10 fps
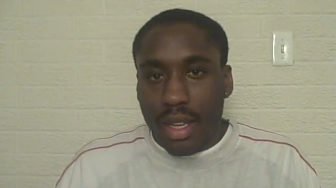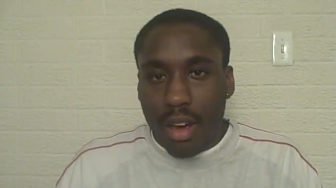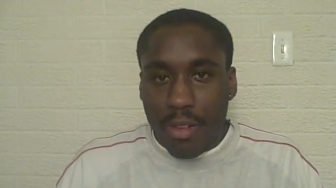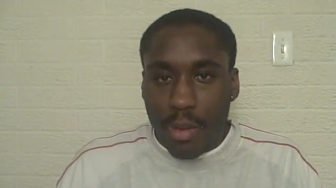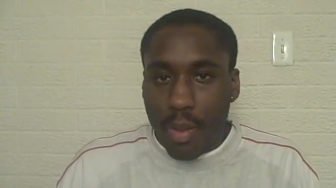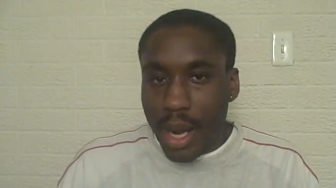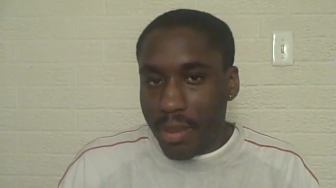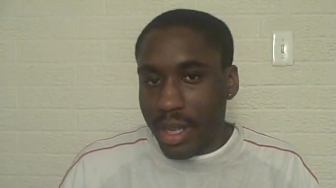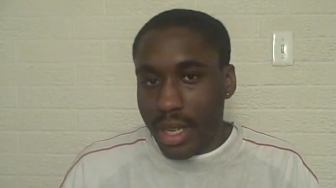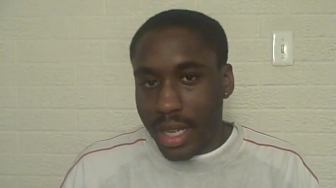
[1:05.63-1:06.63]

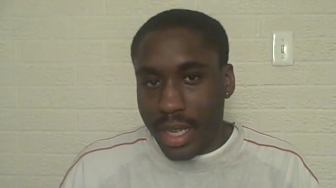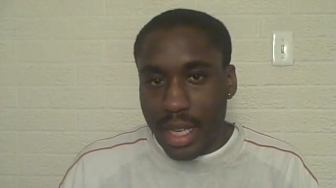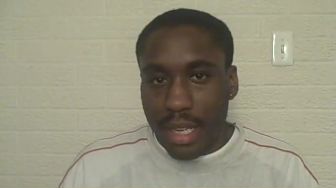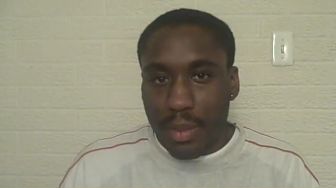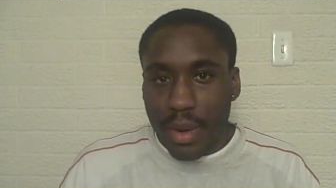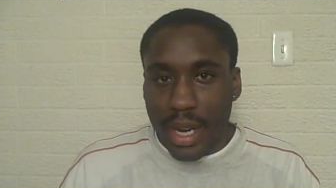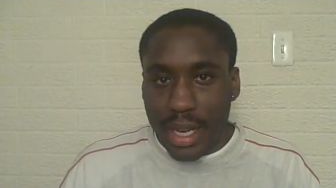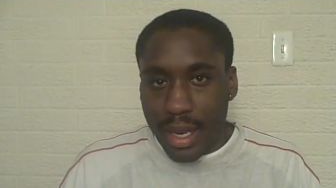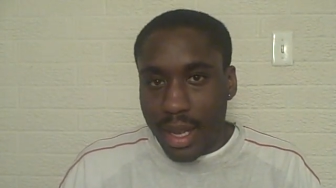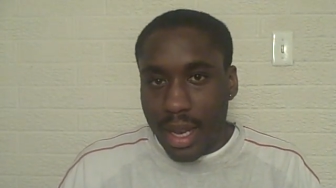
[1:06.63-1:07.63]
Overwhelmingly, he won
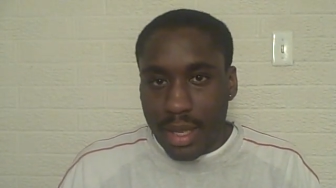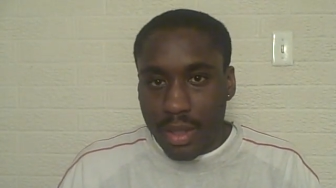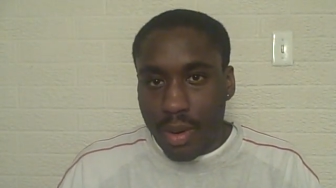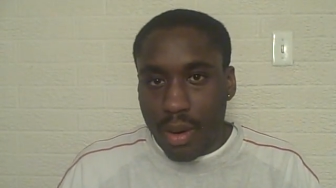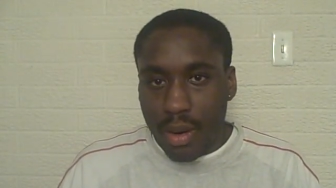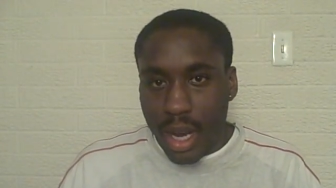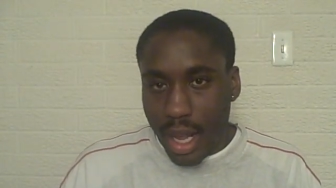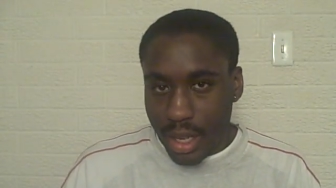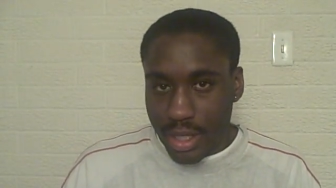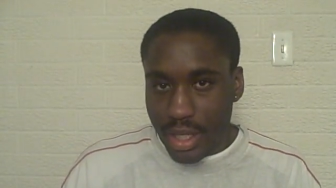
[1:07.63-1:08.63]
in the Electoral
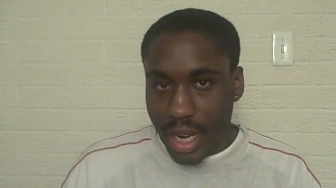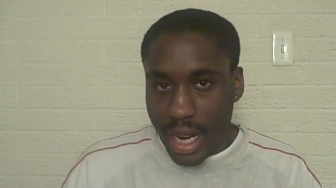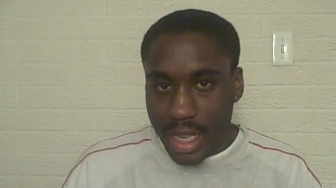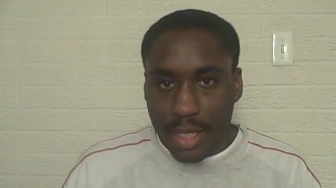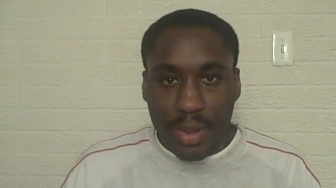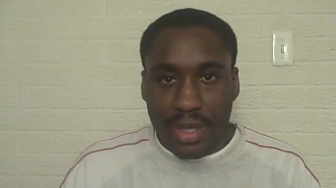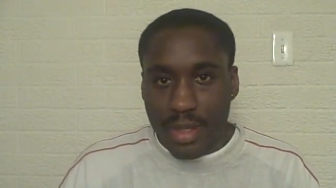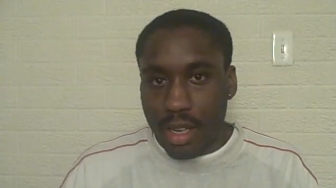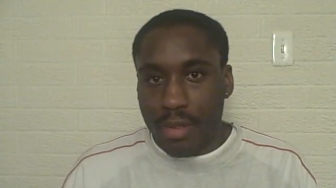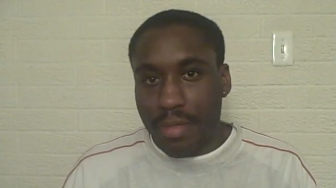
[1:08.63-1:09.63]
College, and he's been
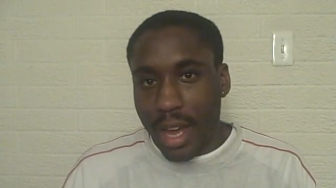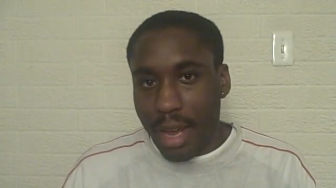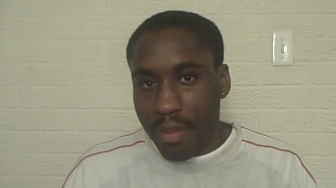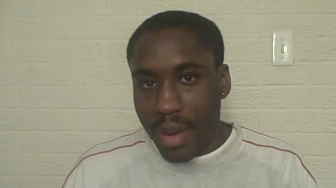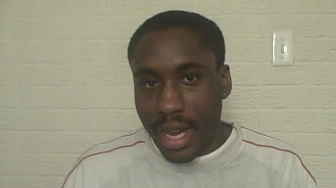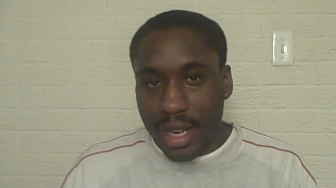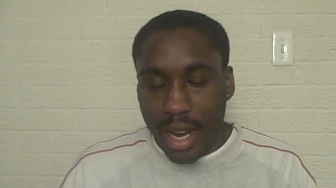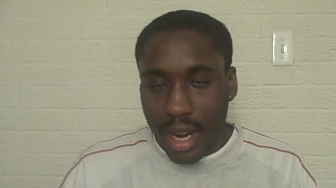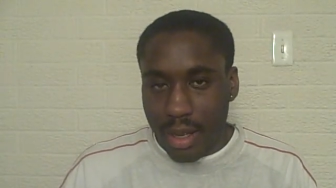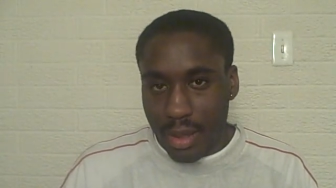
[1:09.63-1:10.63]
certified by the
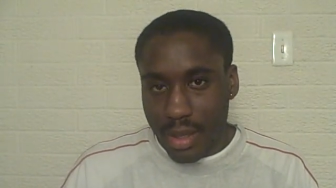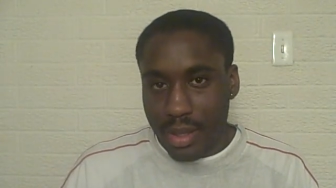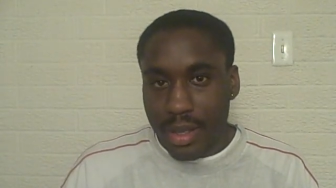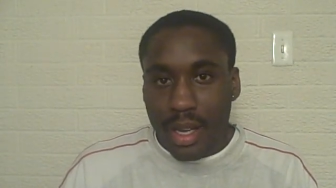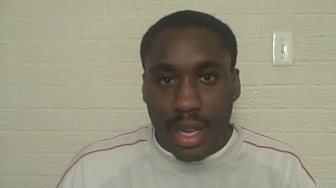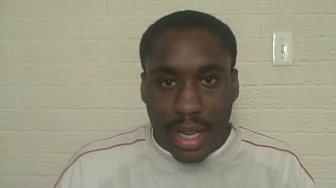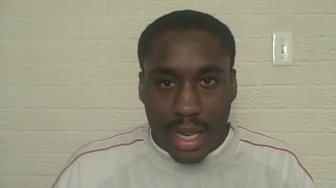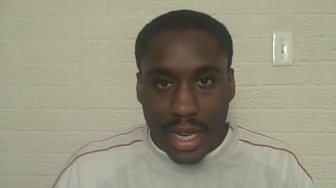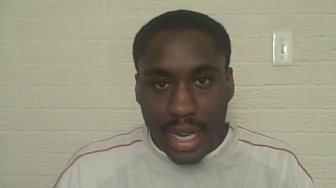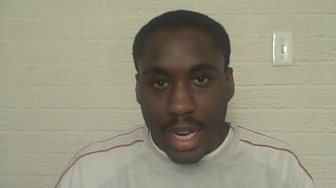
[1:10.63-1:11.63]
Congress.
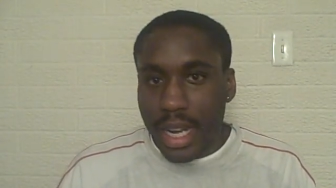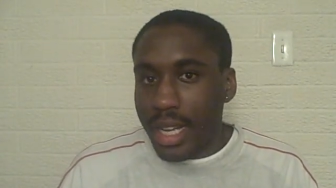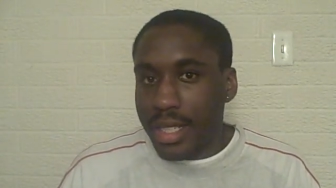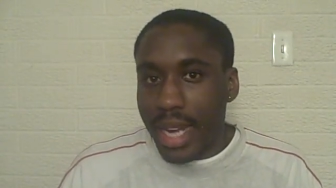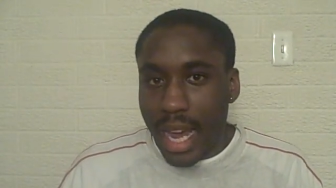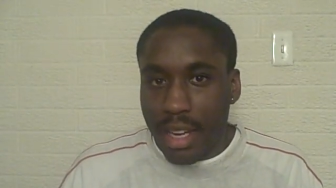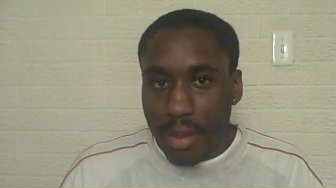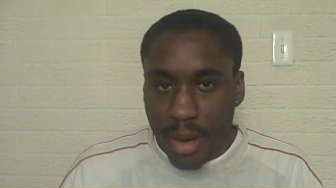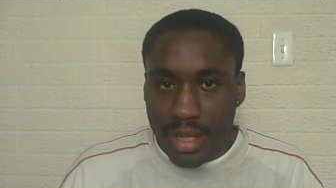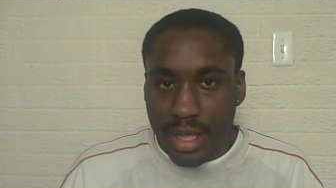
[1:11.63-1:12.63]
He is now the
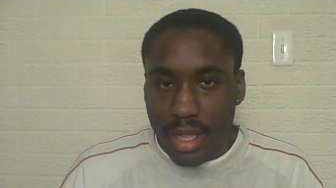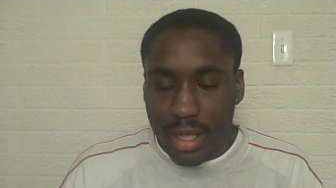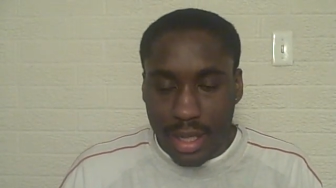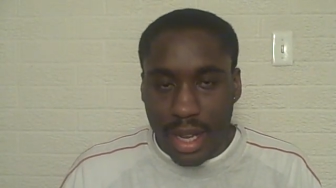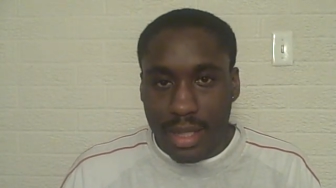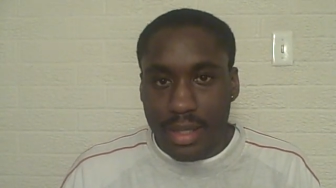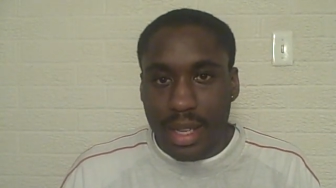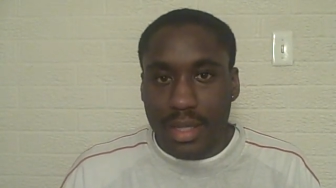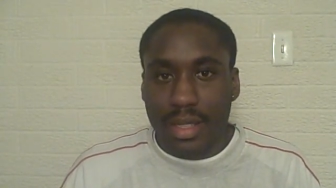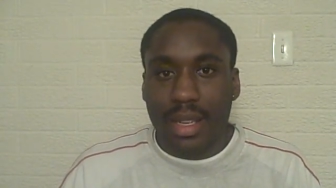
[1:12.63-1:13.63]
President of the United
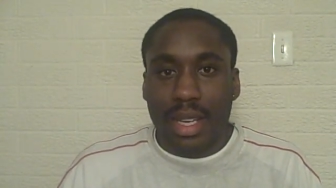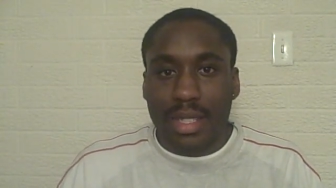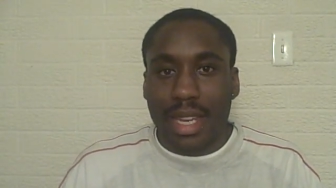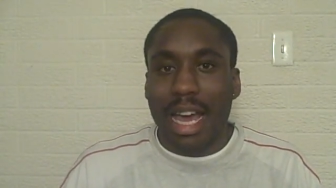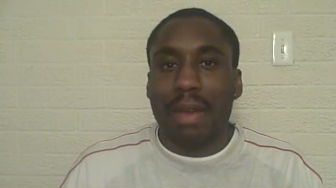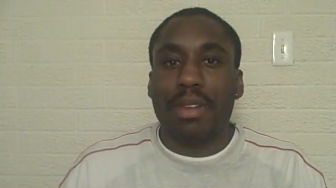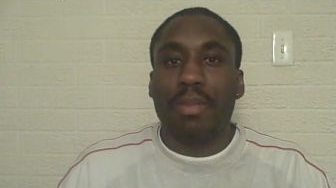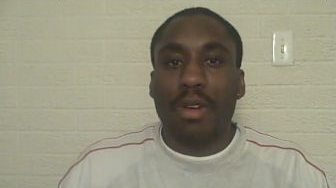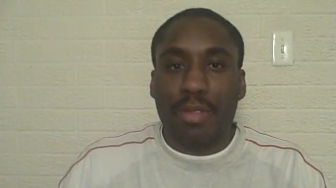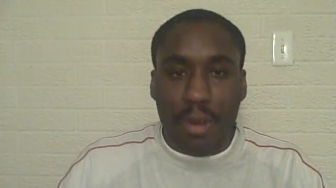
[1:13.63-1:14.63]
States. It's time to
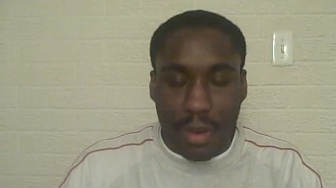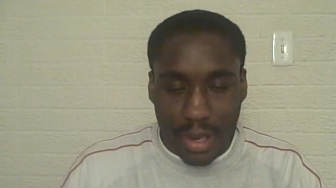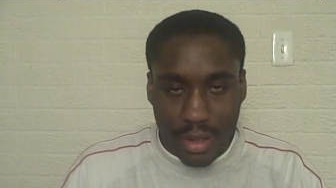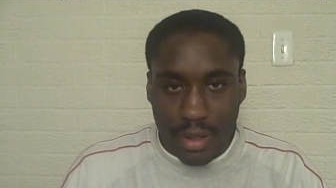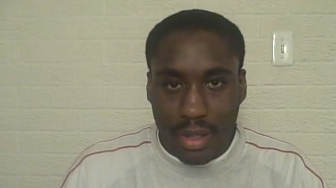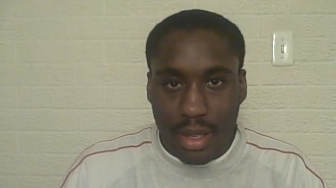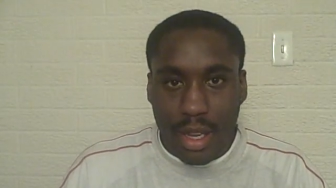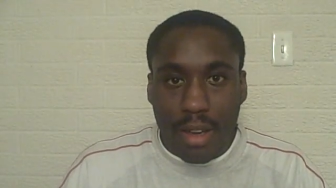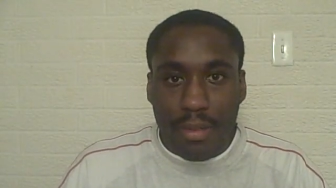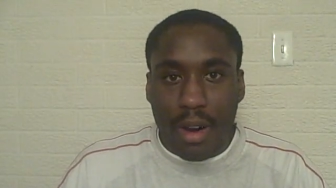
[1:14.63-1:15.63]
move on.
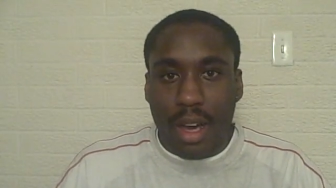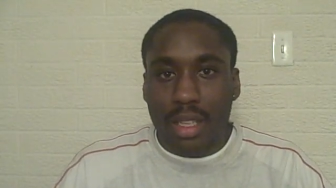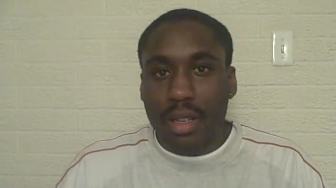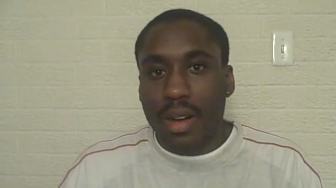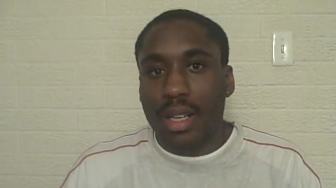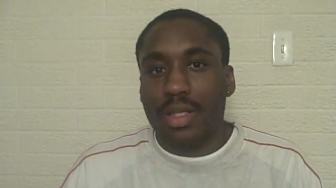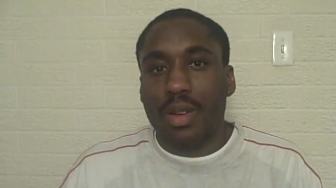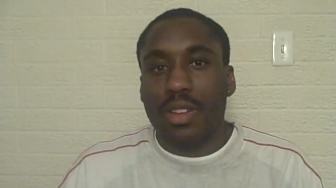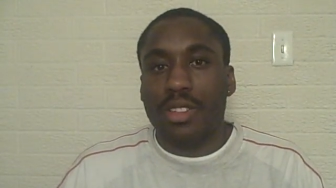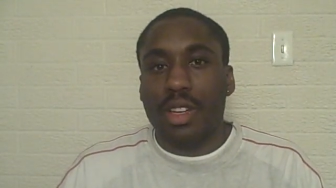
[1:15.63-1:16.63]
For all the critics
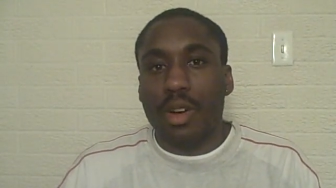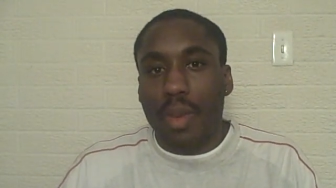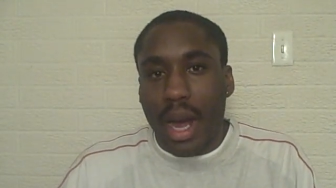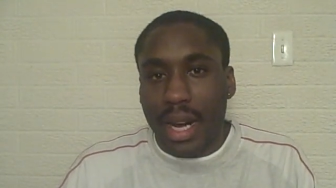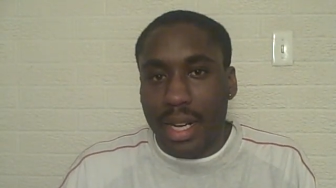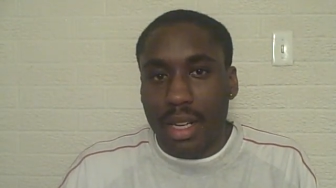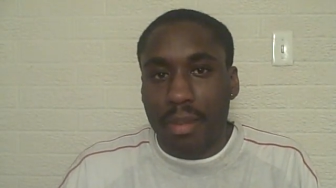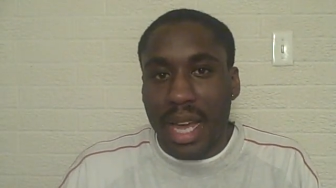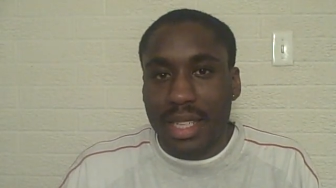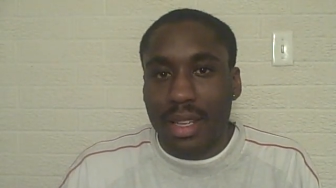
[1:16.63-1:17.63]
who are still whining
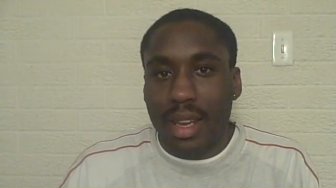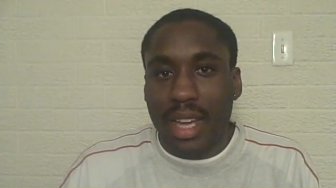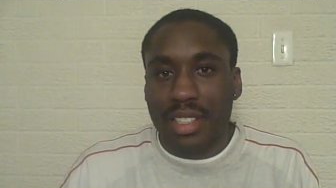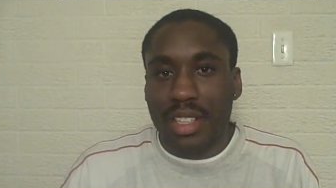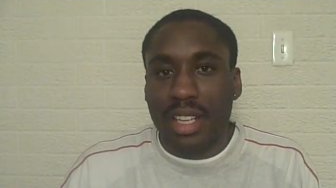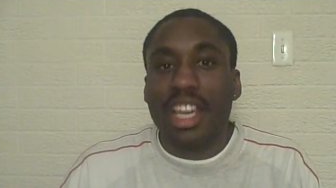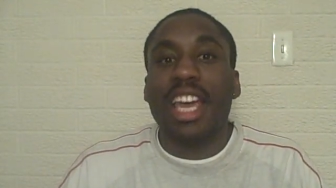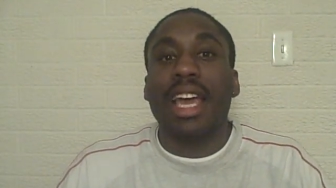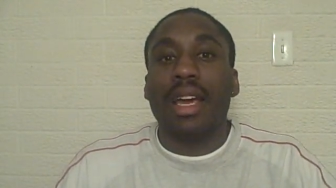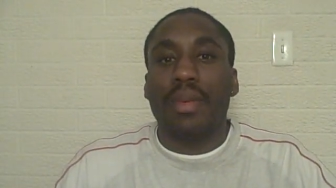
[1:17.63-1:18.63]
about the election,
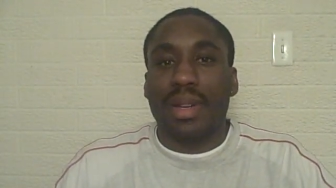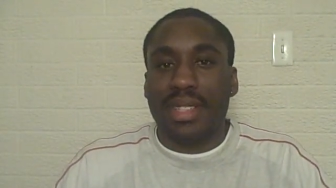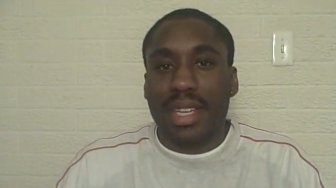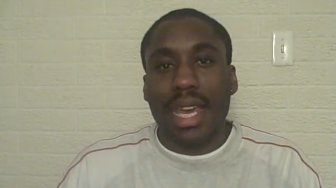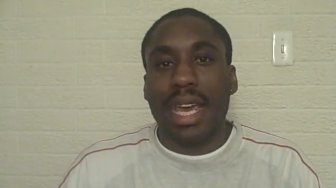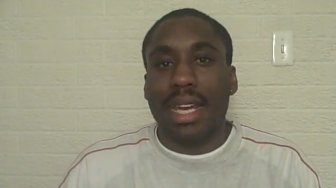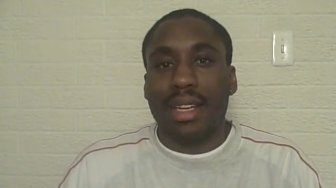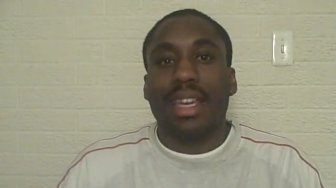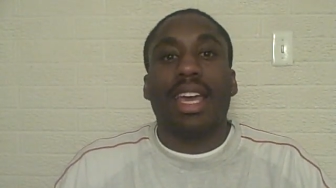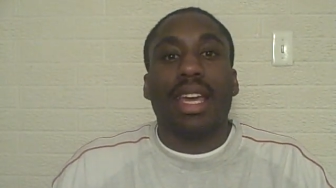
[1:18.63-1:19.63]
once again,
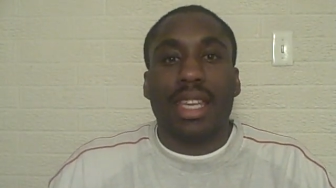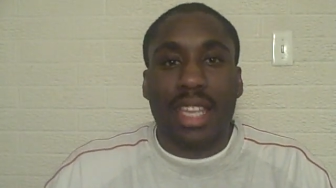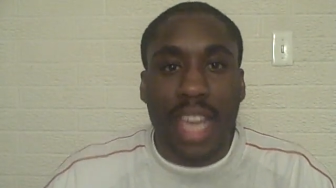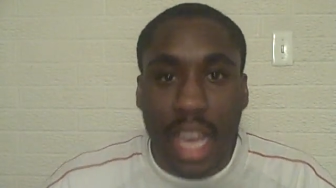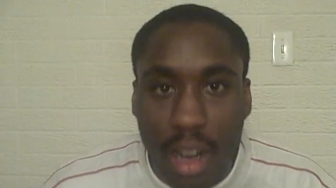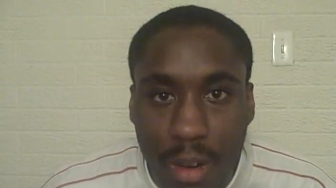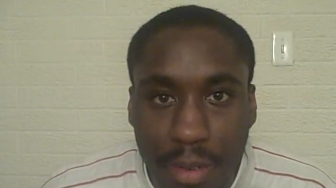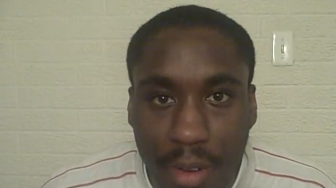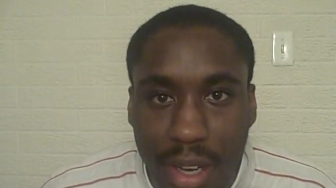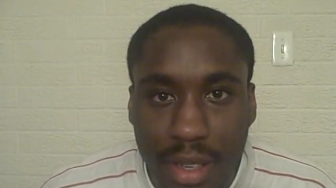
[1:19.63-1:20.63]
get
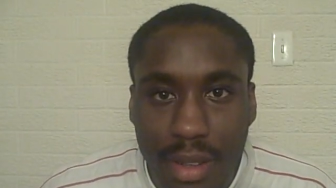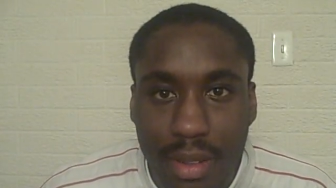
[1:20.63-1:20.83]
over it.